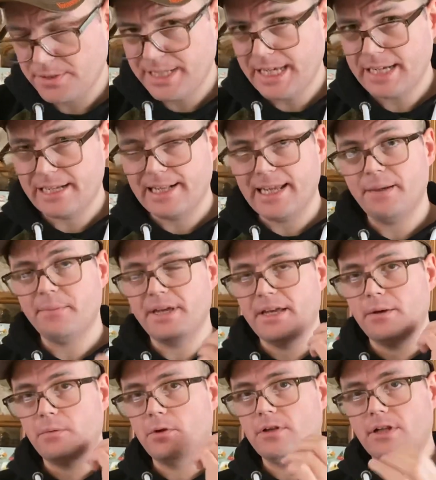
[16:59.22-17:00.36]
they claim it
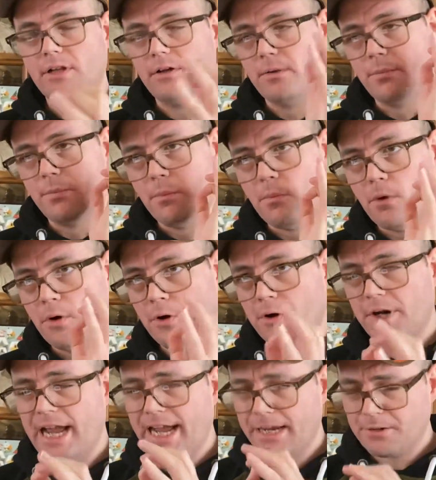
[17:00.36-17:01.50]
will
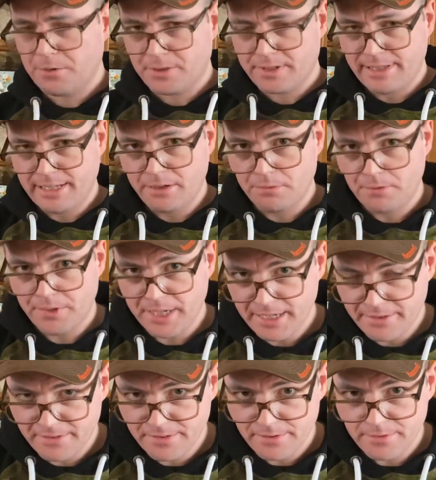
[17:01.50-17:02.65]
more accurately
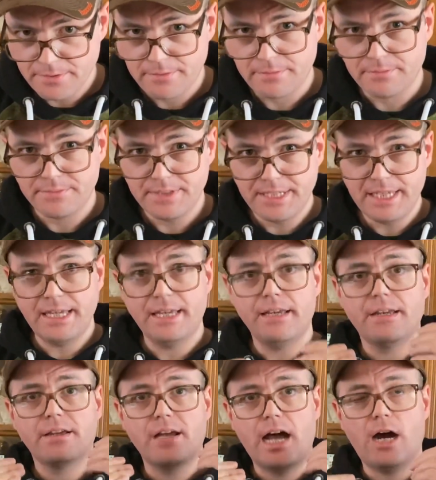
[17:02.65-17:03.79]
read
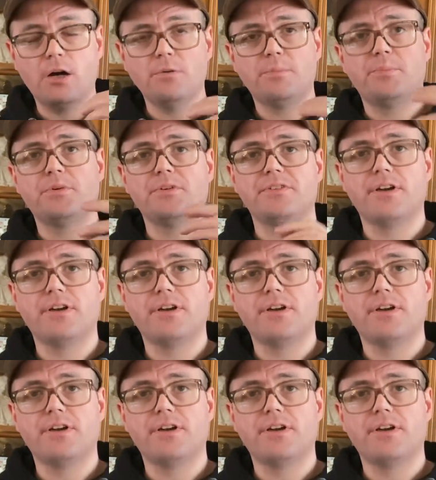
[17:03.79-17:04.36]
the output